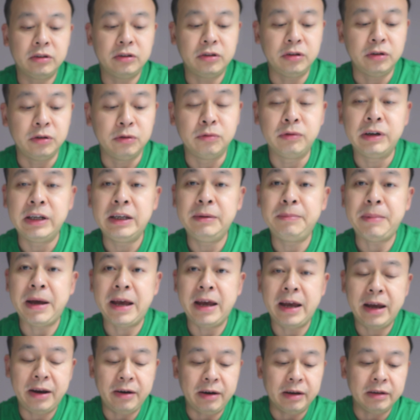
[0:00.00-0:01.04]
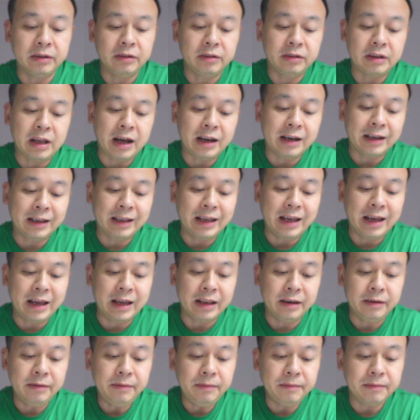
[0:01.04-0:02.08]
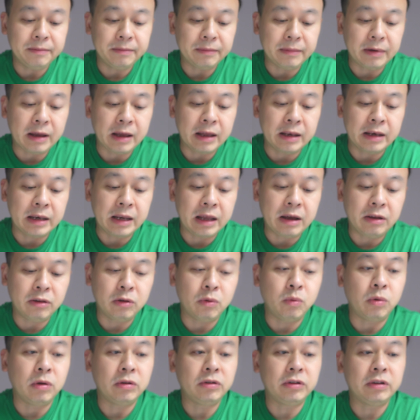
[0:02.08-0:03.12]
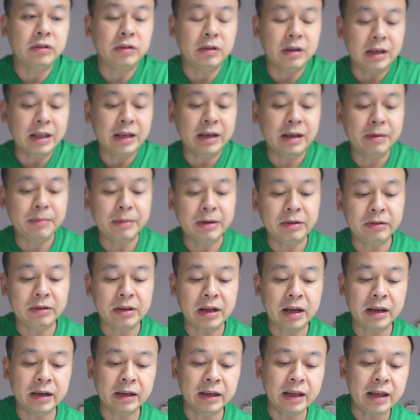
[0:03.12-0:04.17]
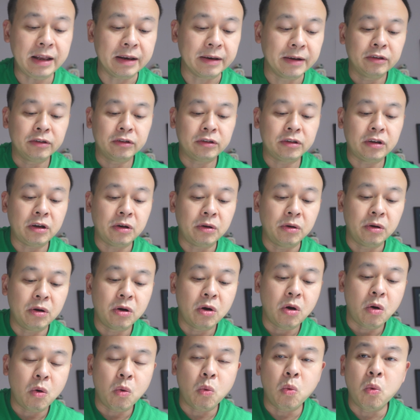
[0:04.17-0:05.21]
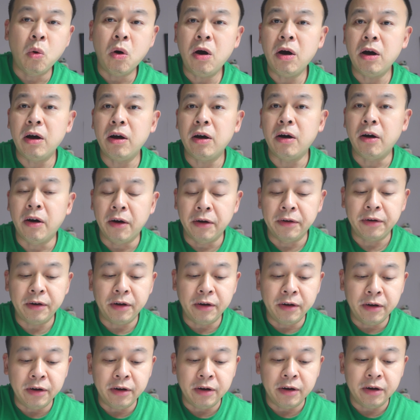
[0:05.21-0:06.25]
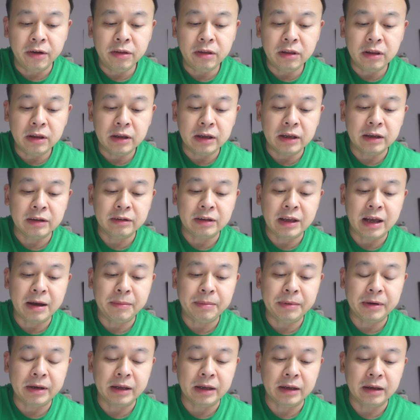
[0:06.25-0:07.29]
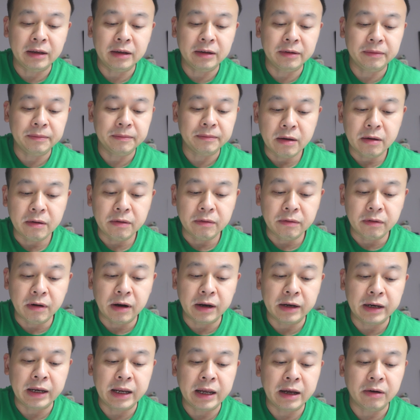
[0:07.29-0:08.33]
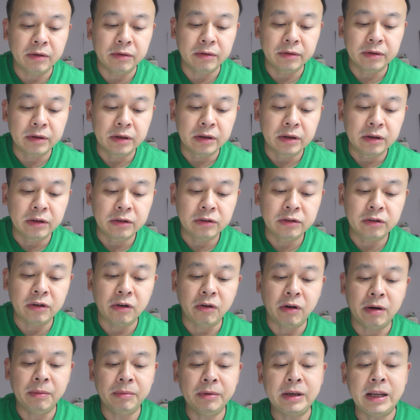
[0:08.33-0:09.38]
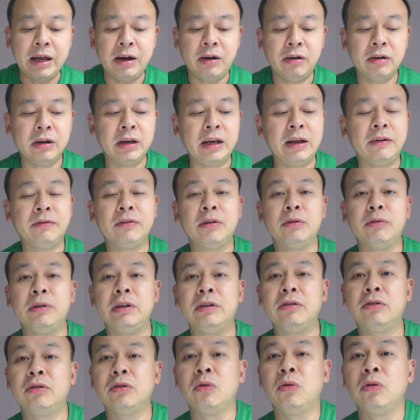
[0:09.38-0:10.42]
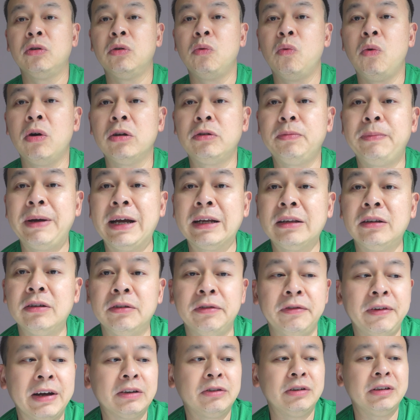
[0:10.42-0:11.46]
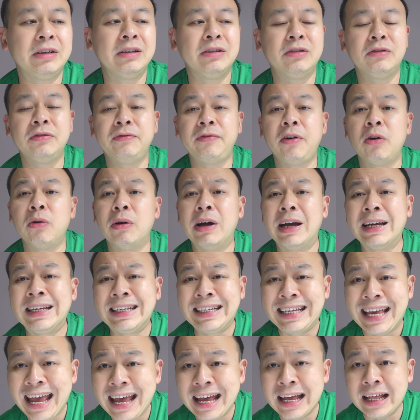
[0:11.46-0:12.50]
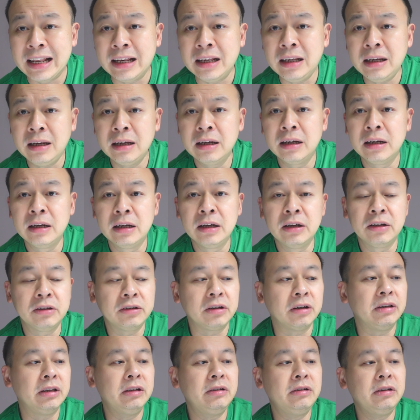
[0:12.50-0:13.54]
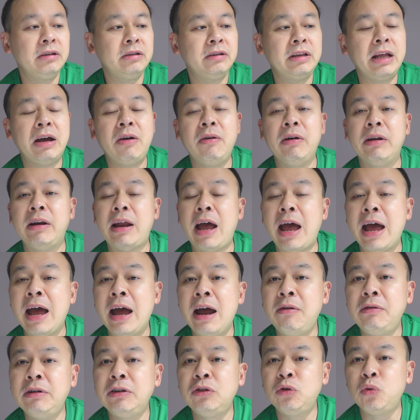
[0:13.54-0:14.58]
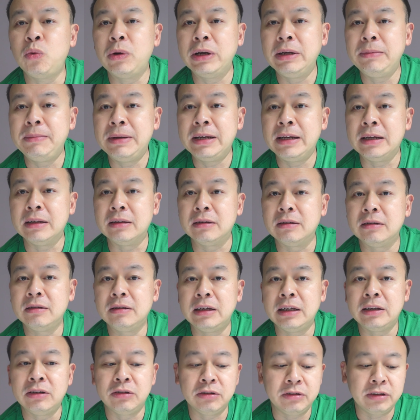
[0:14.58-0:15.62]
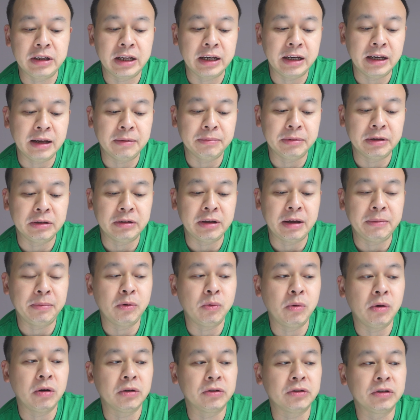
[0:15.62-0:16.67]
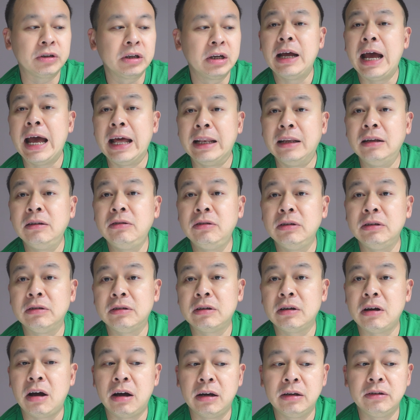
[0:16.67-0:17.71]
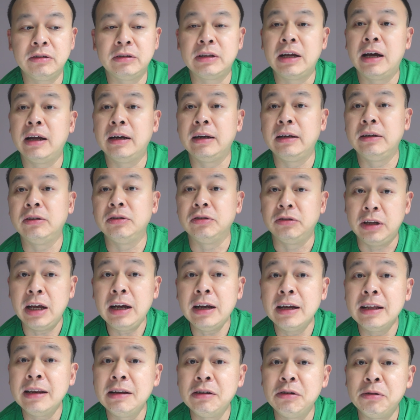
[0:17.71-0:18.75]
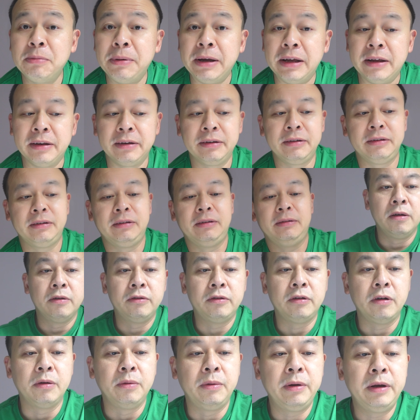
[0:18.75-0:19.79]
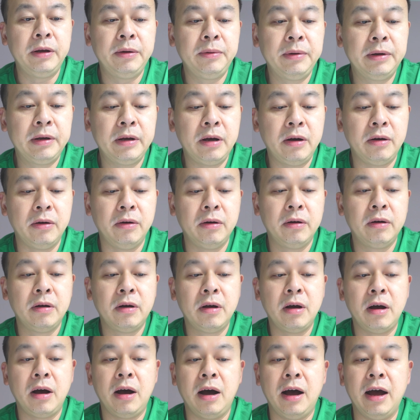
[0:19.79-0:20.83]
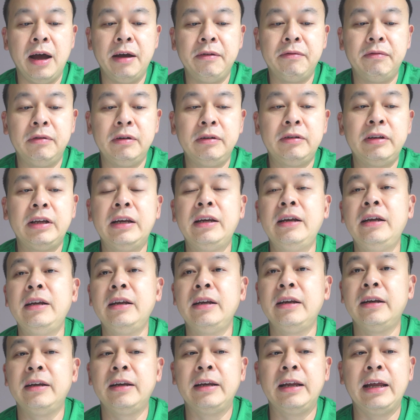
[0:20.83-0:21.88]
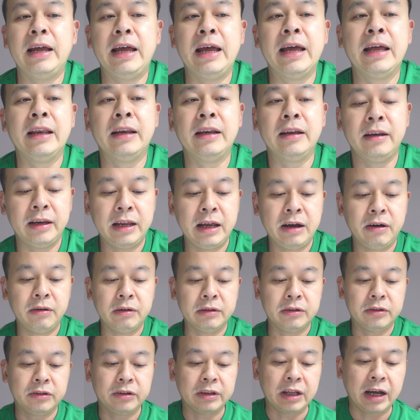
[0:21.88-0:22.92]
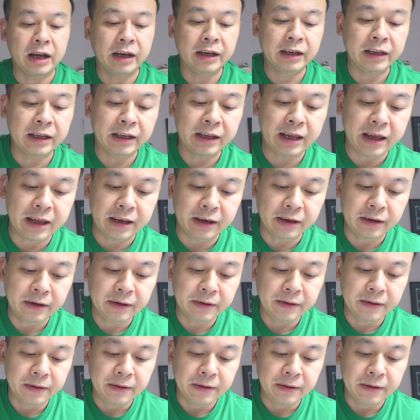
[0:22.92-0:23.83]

to repair and start again and now the watch isn't letting me start again so what on earth is happening right now so I'm now going to have to restore the watch back to factory default again so this is now an hour and 20 minutes into setting up this Apple Watch and this is kind of starting to suck a little bit so here we go I've reset it and then now it's starting again